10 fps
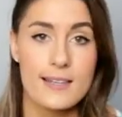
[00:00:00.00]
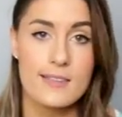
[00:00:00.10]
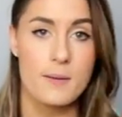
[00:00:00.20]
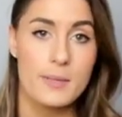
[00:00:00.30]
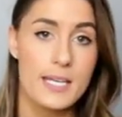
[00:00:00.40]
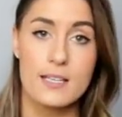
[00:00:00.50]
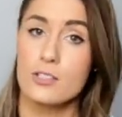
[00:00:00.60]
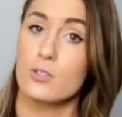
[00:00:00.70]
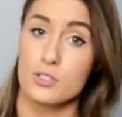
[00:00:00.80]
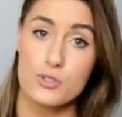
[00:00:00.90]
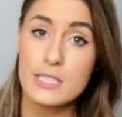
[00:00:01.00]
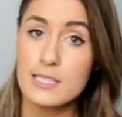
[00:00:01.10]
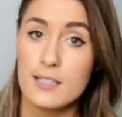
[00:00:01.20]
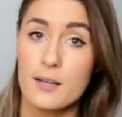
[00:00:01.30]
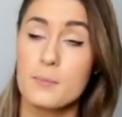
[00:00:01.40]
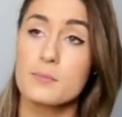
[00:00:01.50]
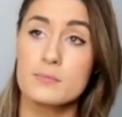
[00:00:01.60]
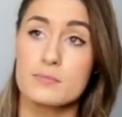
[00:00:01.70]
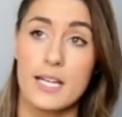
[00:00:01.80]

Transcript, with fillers: Get them in. You can drink them.